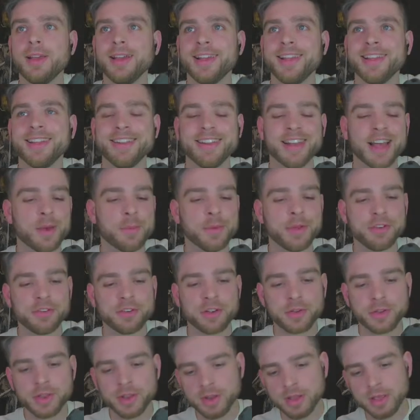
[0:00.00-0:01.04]
No, I'm only
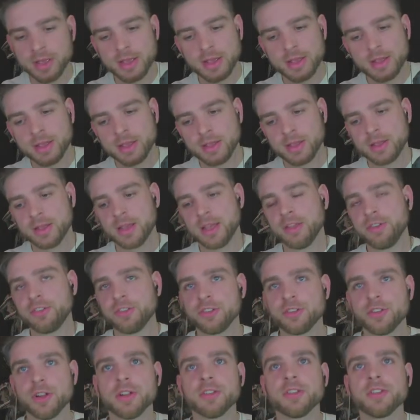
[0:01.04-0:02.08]
joking. It's
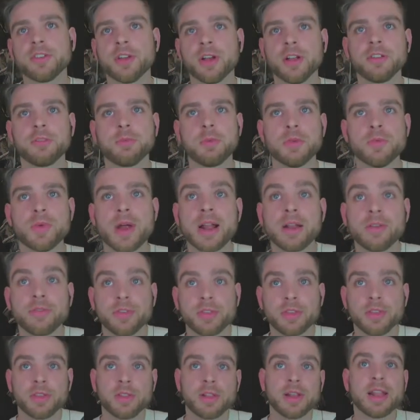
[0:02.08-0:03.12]
just not designed to be ran for
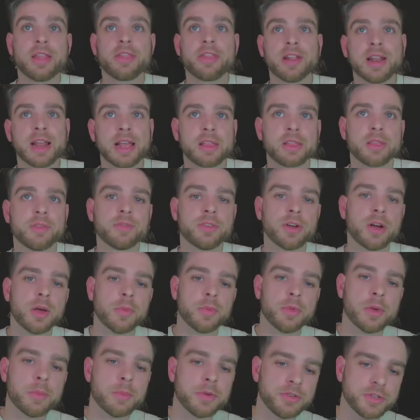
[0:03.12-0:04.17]
the length of time
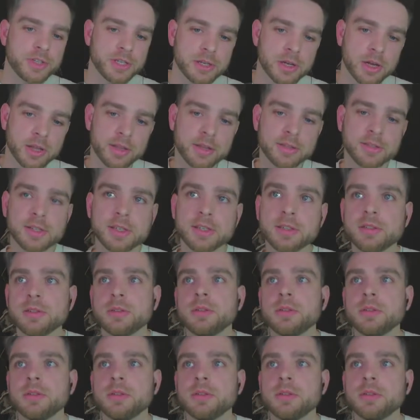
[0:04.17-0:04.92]
that a machine like this is.